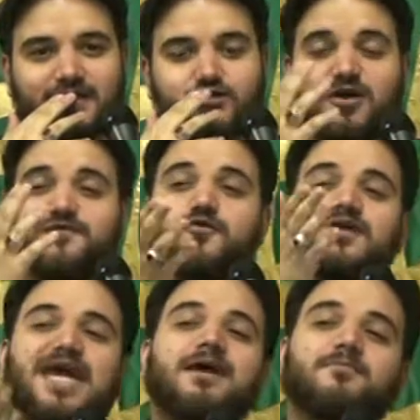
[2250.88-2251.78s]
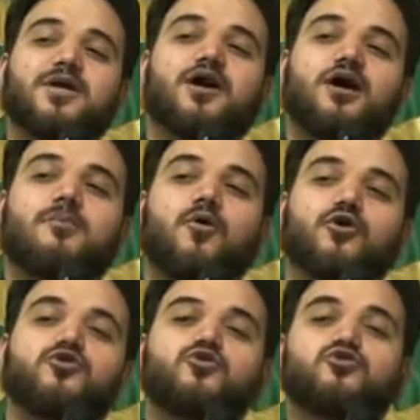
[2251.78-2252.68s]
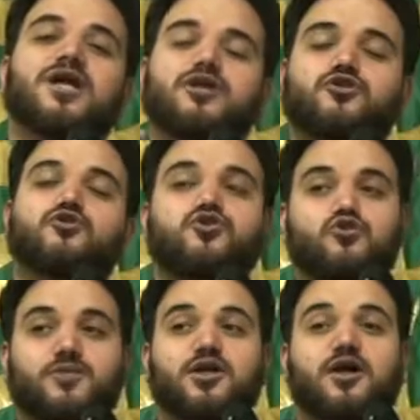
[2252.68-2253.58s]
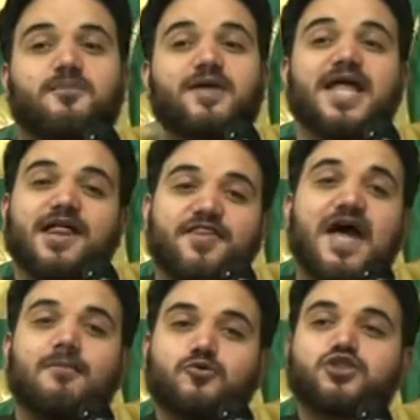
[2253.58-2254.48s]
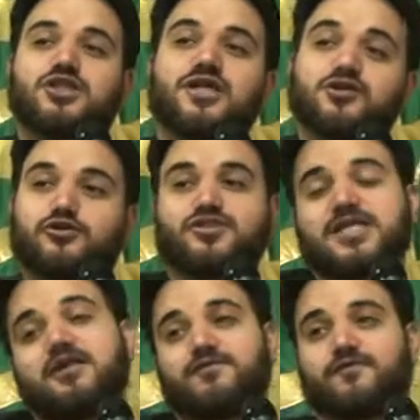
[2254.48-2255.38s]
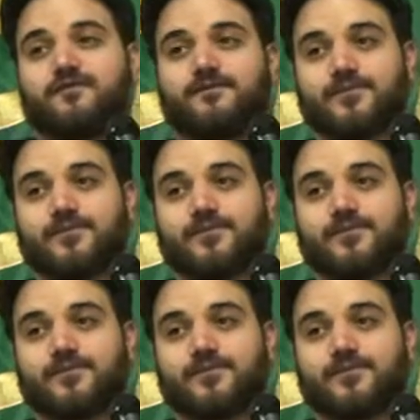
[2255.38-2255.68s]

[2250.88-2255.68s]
So if you can't become or you do not choose to become that mujtahid yourself,